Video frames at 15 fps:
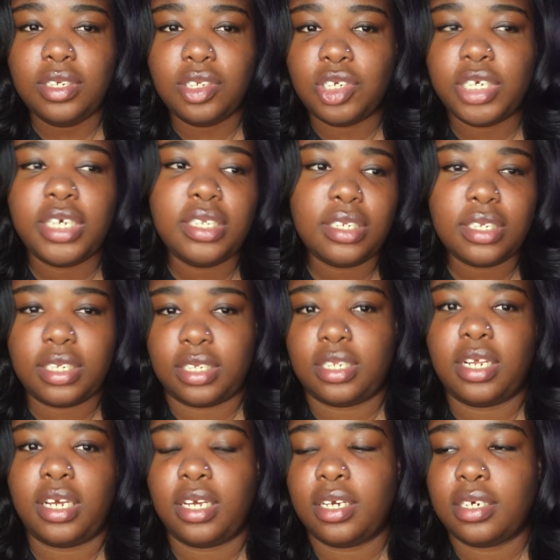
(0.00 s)
Jake the
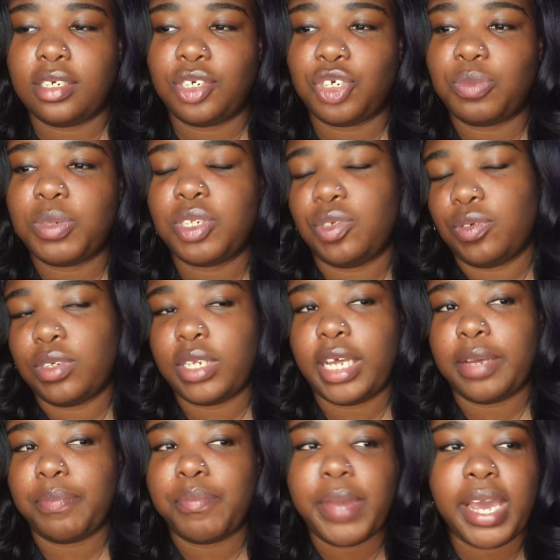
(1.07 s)
Snake should be doing
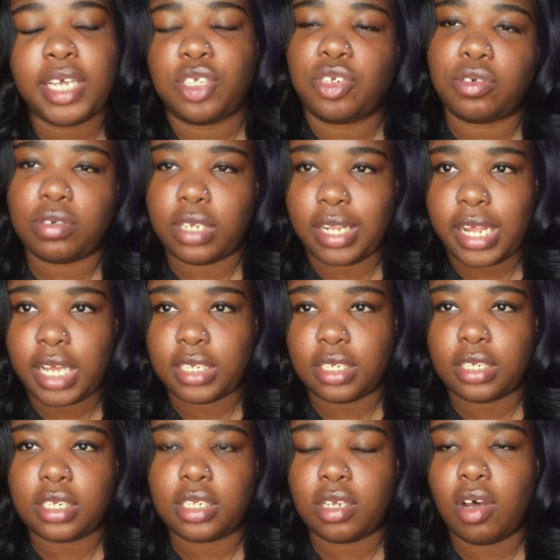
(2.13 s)
like master
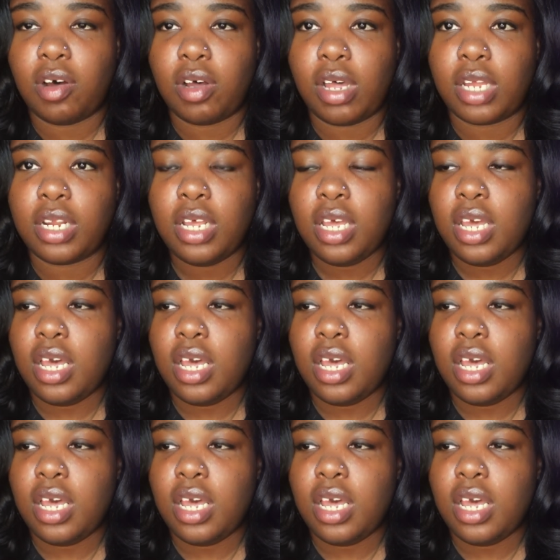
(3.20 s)
classes on